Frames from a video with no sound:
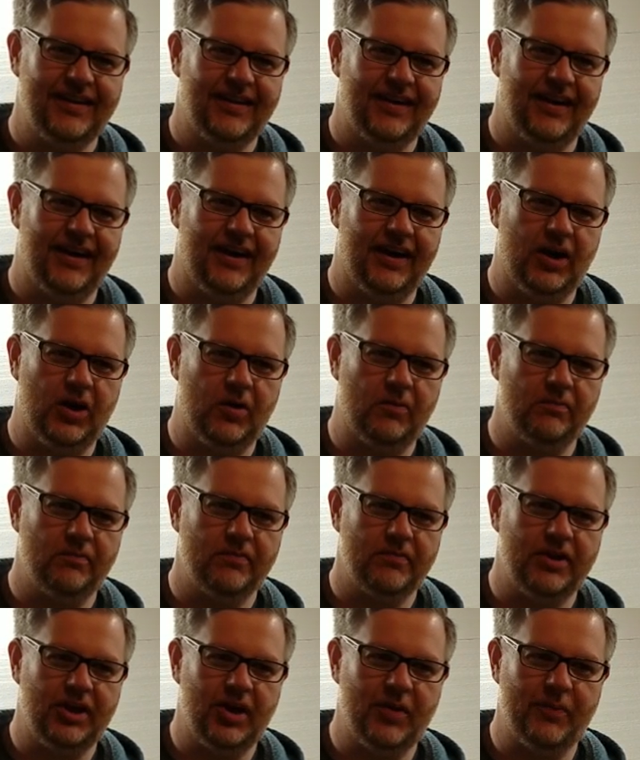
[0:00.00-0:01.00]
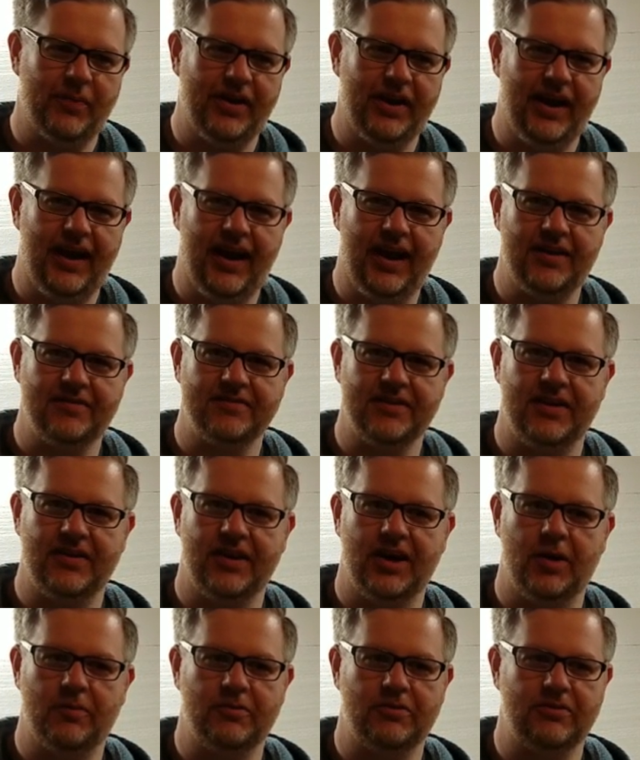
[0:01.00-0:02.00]
But I have now
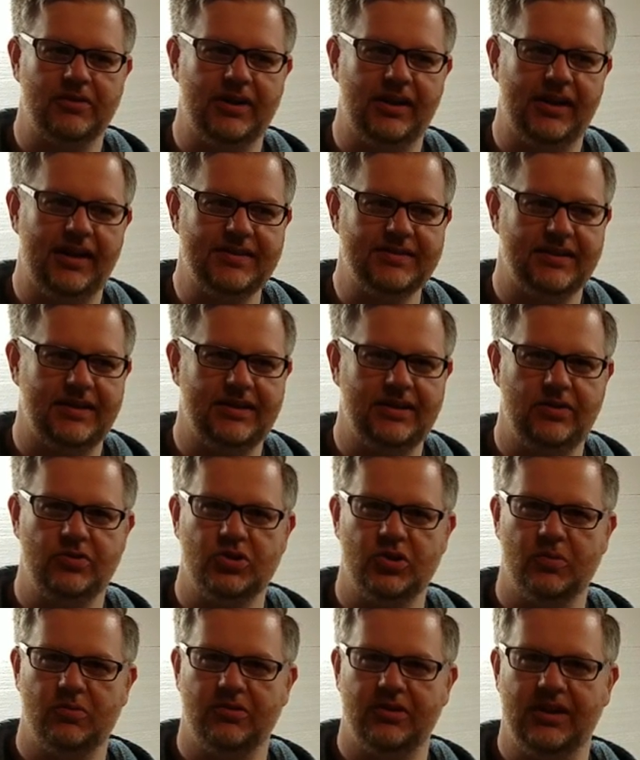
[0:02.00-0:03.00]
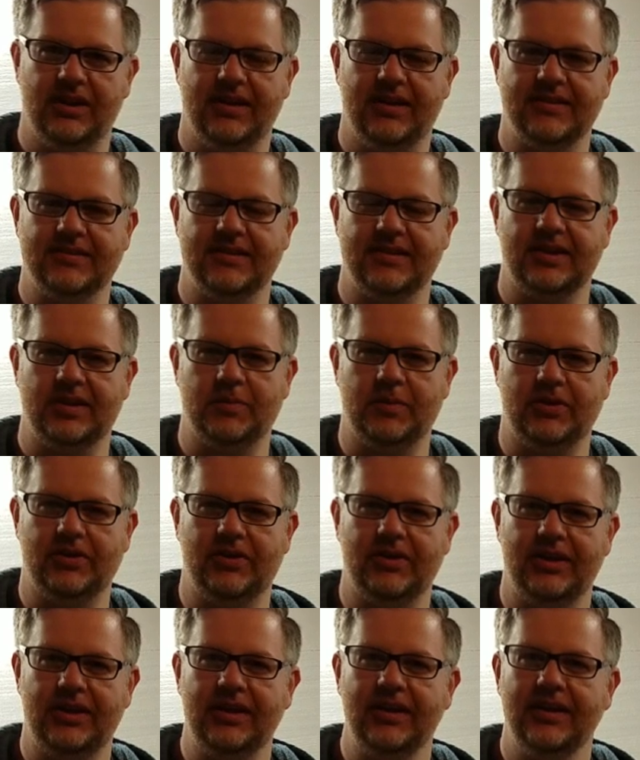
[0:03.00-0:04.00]
come to realize that YouTube really is a
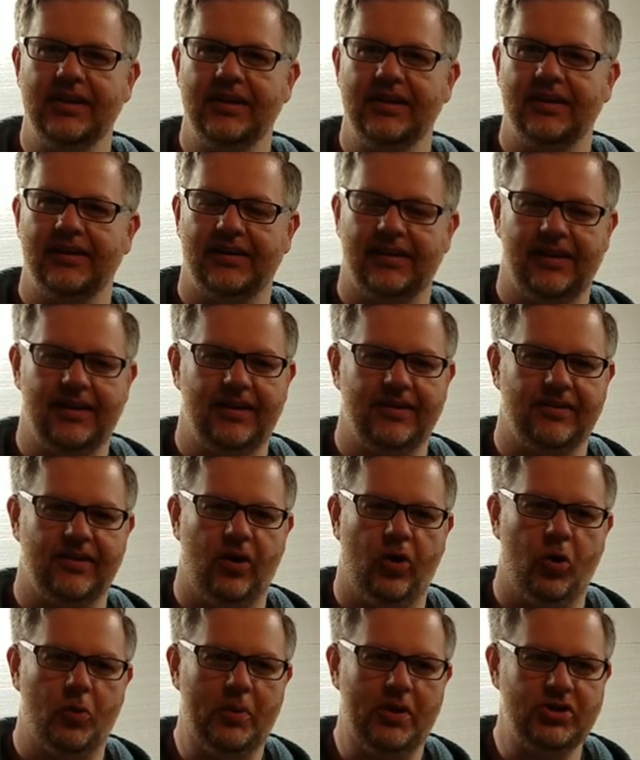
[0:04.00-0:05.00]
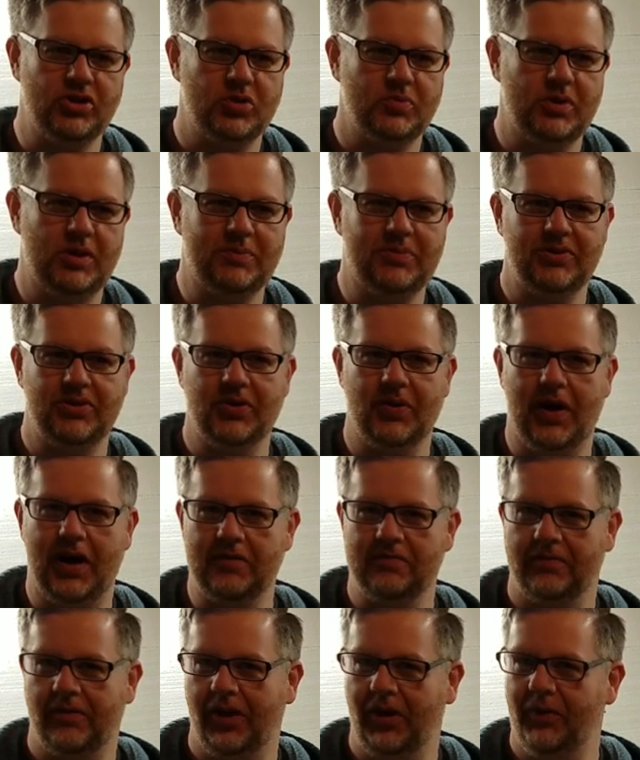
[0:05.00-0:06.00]
community, and there's a whole bunch of people who
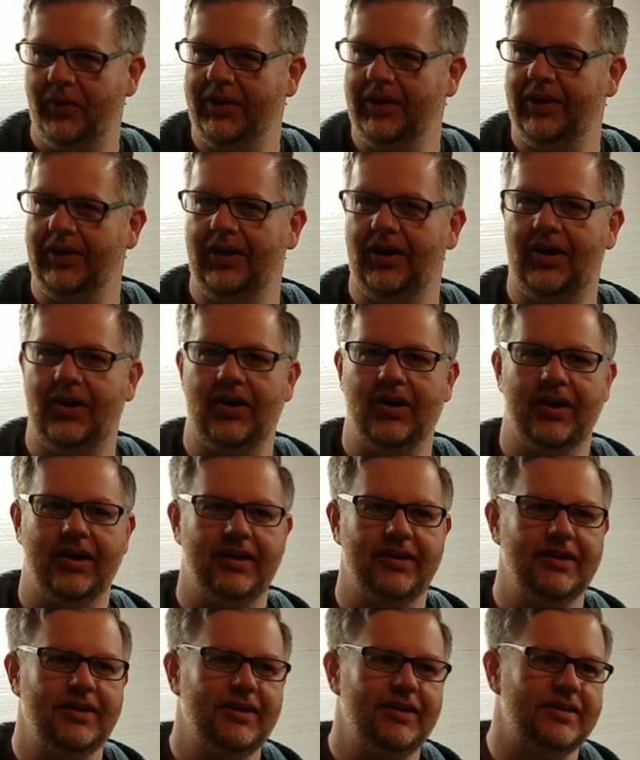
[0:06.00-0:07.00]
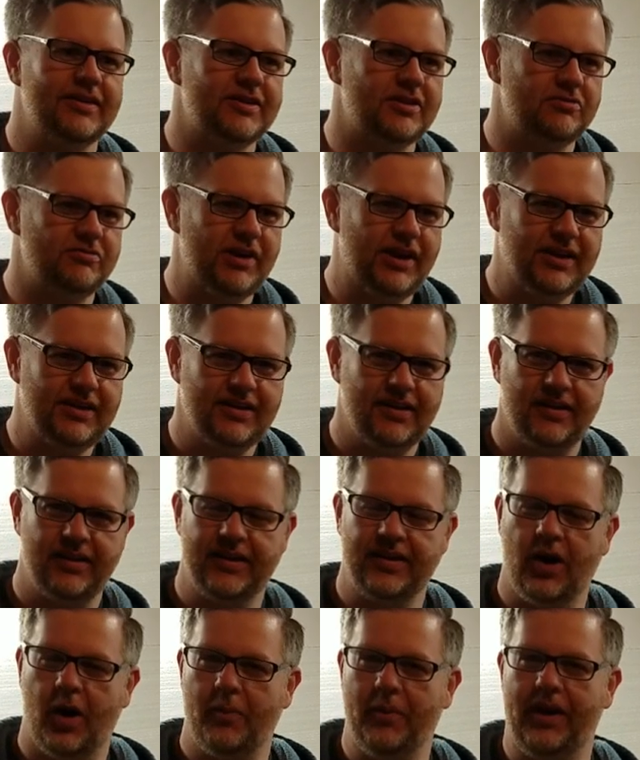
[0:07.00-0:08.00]
are following along and are
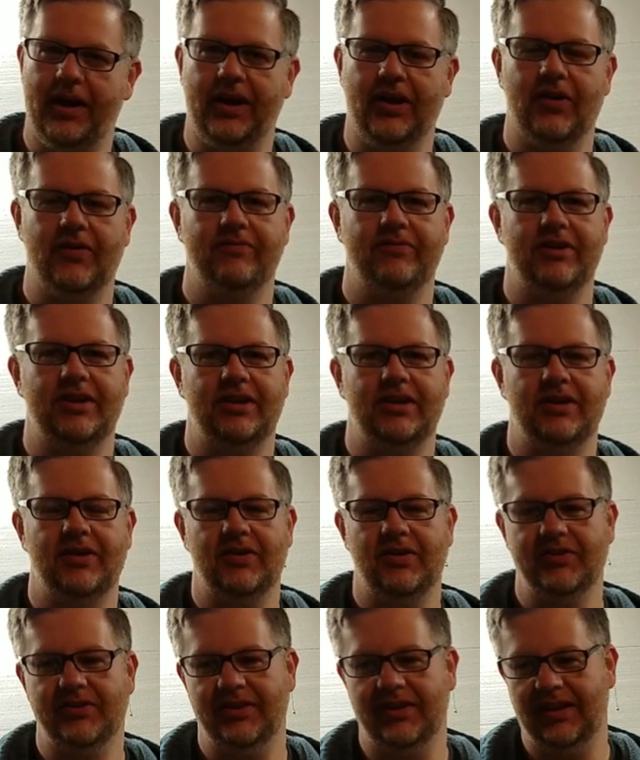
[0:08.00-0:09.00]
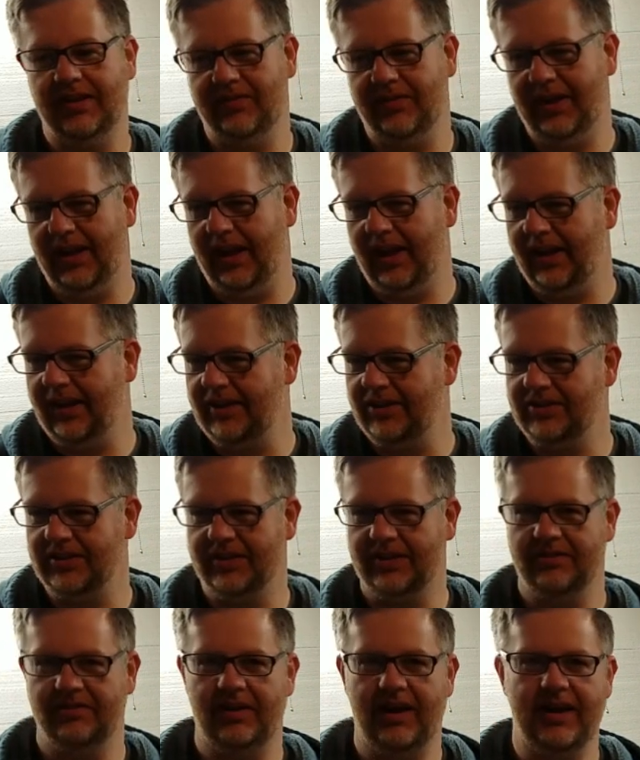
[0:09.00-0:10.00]
regularly commenting on videos and giving each
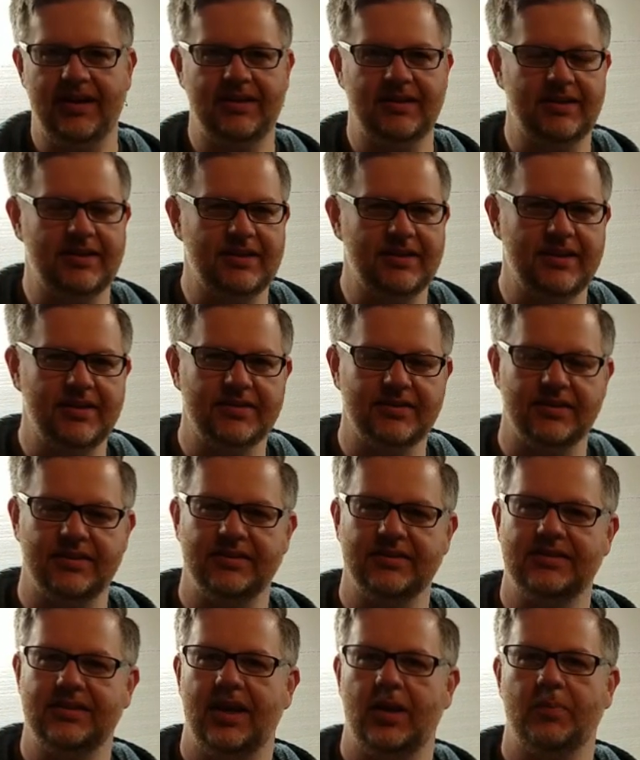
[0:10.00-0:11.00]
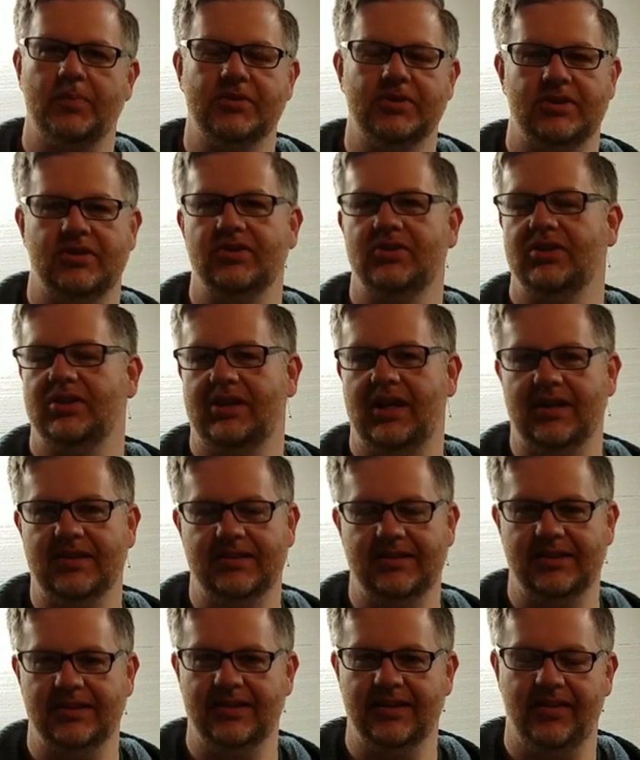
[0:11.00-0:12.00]
other ideas and tips and
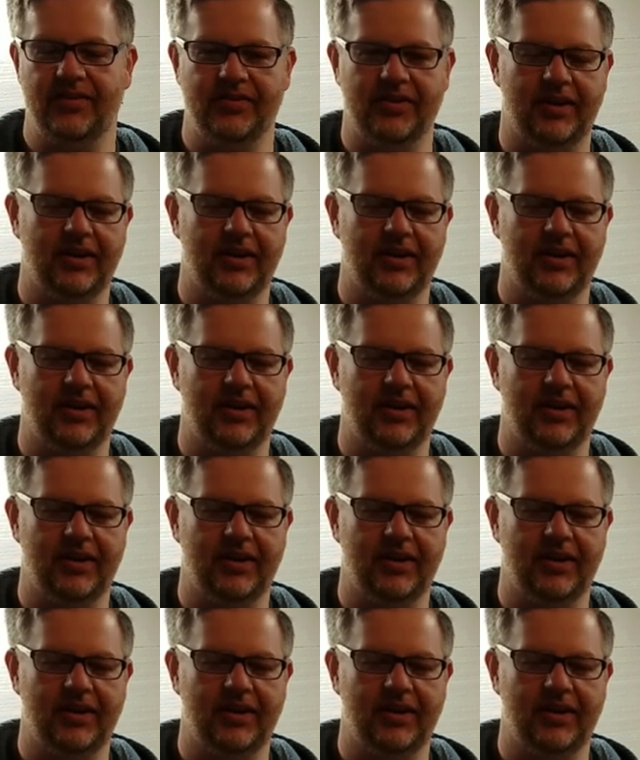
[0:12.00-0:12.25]
suggestions.